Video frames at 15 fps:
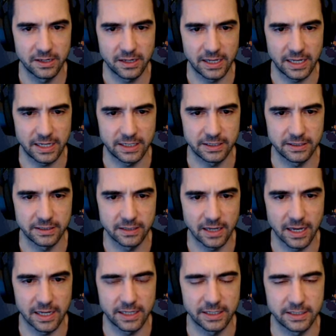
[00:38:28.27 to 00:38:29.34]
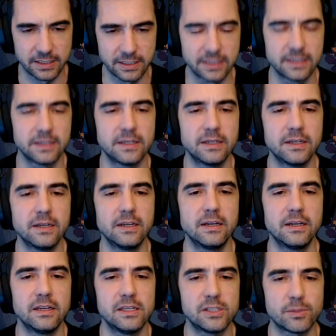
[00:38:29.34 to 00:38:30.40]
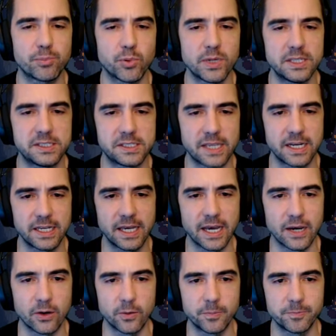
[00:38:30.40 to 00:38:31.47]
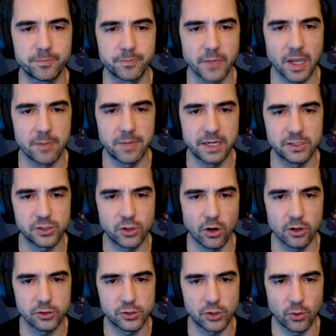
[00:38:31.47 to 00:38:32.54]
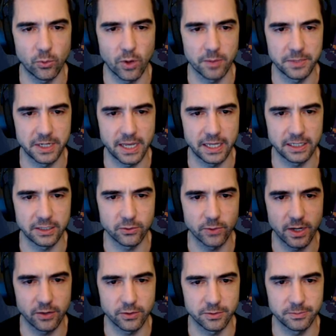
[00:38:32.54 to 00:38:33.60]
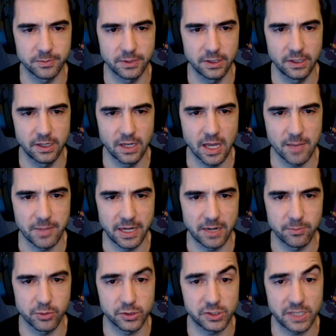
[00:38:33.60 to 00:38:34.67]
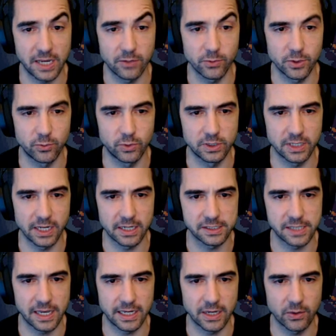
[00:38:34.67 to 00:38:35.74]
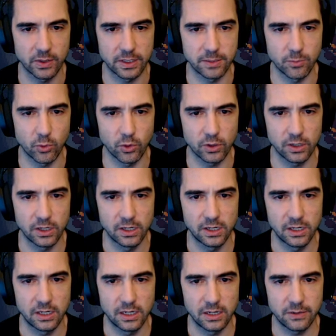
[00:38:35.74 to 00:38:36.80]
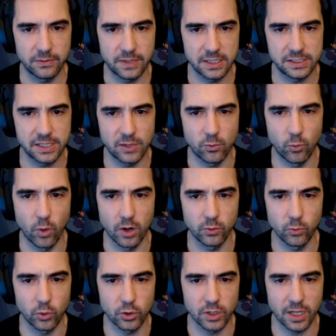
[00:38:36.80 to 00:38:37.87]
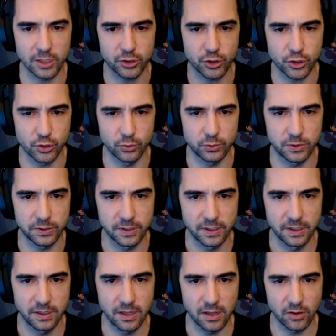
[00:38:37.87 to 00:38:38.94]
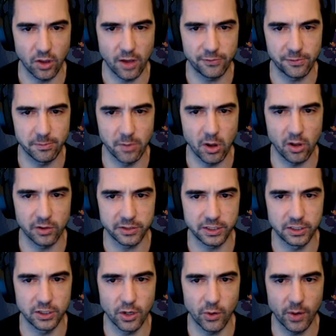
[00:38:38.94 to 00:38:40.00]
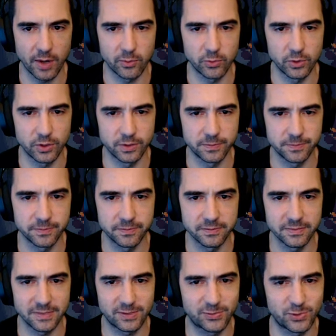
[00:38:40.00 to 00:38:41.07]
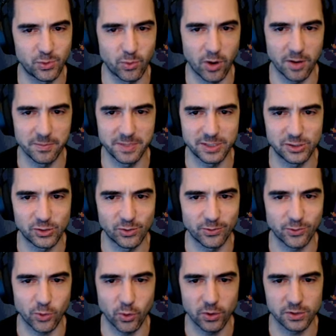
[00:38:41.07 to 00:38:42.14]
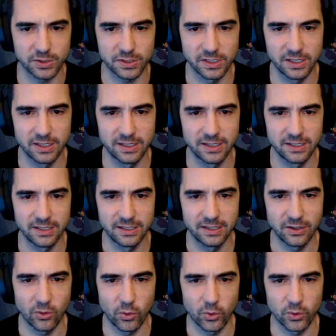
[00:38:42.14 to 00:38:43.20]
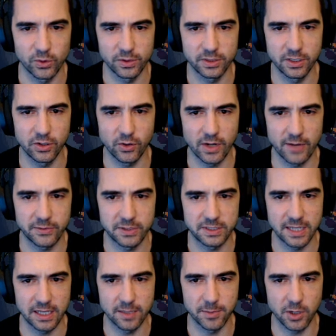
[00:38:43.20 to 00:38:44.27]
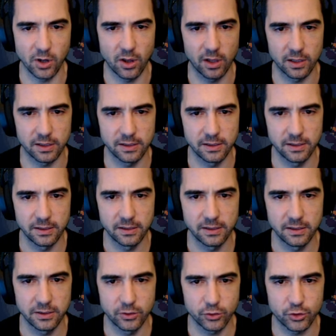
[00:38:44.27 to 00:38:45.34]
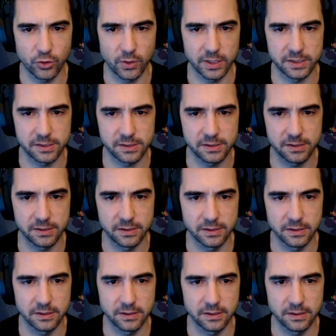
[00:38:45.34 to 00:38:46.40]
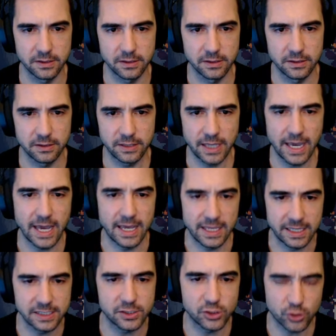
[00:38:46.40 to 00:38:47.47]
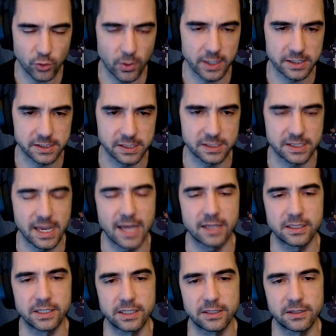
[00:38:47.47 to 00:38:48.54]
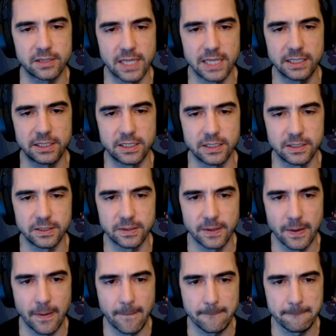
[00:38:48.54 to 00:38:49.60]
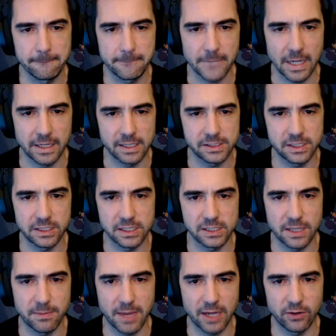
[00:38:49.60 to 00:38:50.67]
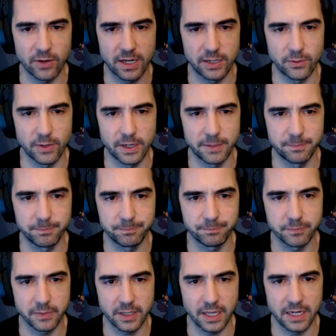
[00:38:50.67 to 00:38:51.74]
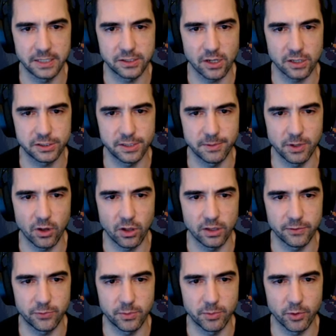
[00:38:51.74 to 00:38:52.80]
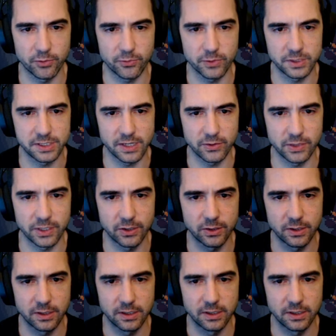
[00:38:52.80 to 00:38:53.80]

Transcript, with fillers: Hey, eh, I... He's a prince anyhow. I bet his guards don't want me to hang around him. I bet Empress Tenri wouldn't let us hang out anymore. If they say one word, I'll shoot. I'll off them all. You know I would. If you want me to, of course. Or you don't have to tell him at all. Your choice. Yeah, his choice, exactly. Thank ye. I guess it doesn't matter anyway. Can I talk to him at all if we both freeze out here?